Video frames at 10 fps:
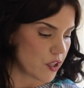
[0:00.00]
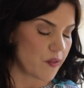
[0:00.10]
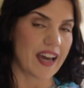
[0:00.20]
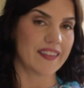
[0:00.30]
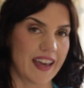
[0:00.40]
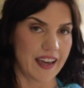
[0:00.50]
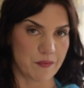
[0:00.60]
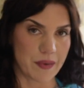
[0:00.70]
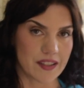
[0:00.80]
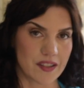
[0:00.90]
you add the egg
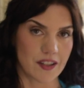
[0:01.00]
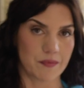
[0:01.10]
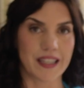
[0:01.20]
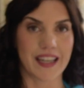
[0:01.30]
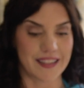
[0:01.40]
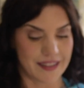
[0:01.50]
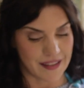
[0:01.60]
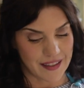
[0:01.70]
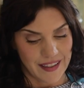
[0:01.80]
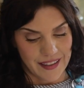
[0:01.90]
mixture because
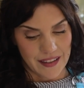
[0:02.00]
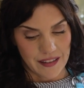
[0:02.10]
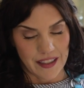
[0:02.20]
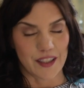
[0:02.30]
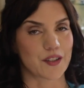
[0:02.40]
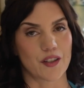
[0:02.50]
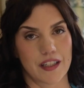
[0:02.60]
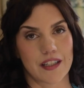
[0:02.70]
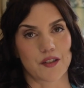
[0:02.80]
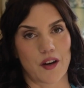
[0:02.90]
it'll turn
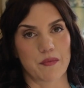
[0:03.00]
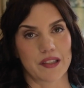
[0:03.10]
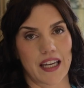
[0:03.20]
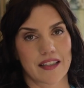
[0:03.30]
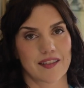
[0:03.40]
into scrambled eggs.